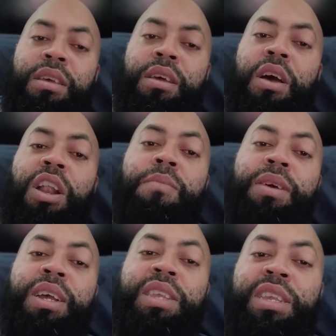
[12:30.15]
only
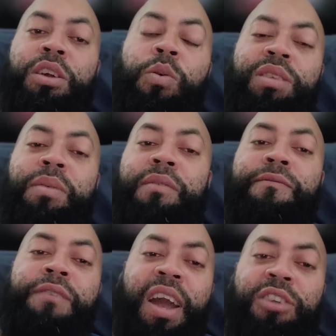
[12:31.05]
because he's always been
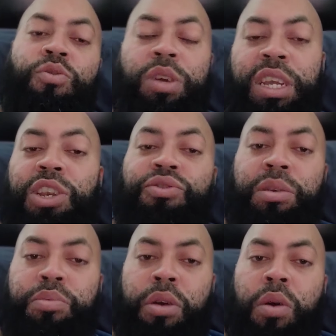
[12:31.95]
fragile and injury
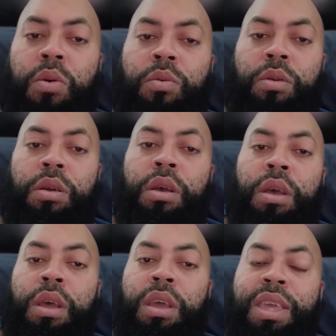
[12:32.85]
prone.
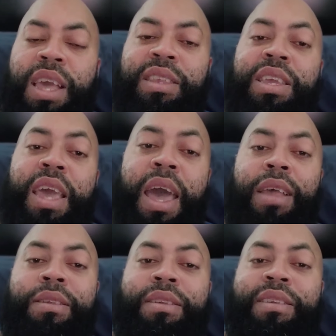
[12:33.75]
Yes, he
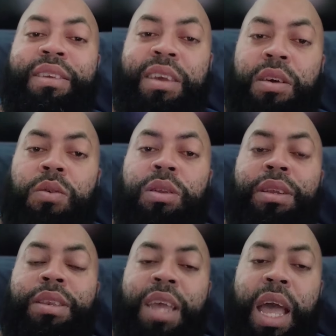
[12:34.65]
has skills
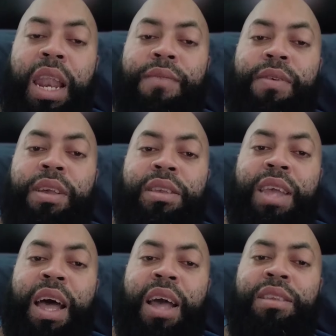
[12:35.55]
and talent for his
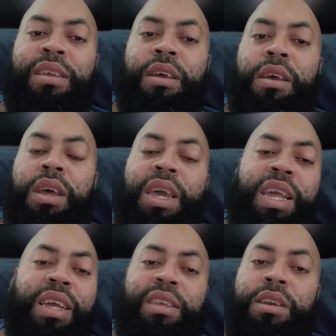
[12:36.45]
size. He
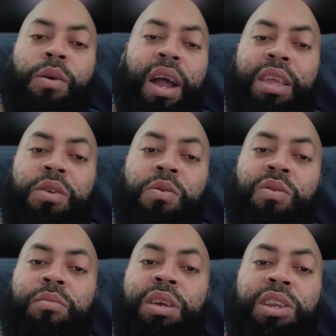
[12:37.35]
doesn't know how to use
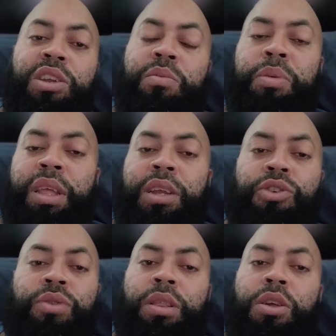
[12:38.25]
them. He's just playing
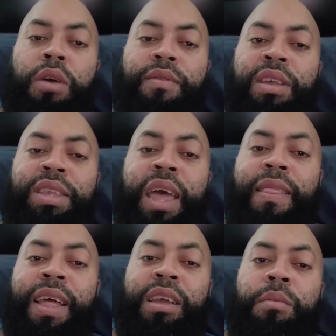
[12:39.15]
strictly off of his
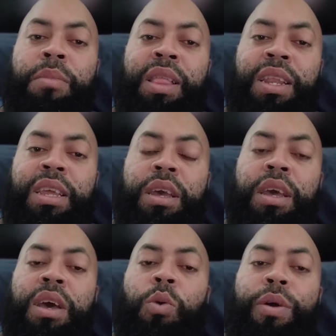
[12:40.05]
athletic ability.
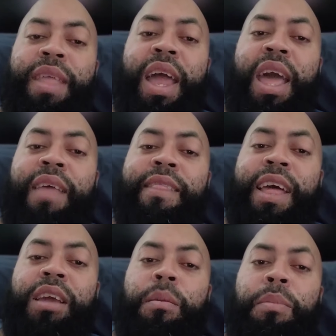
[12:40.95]
When that
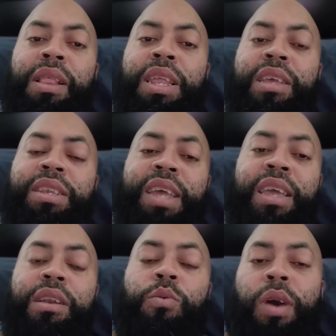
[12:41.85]
athletic ability is
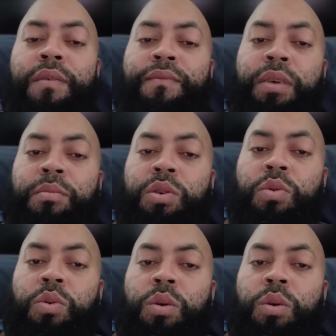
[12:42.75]
taken away from you,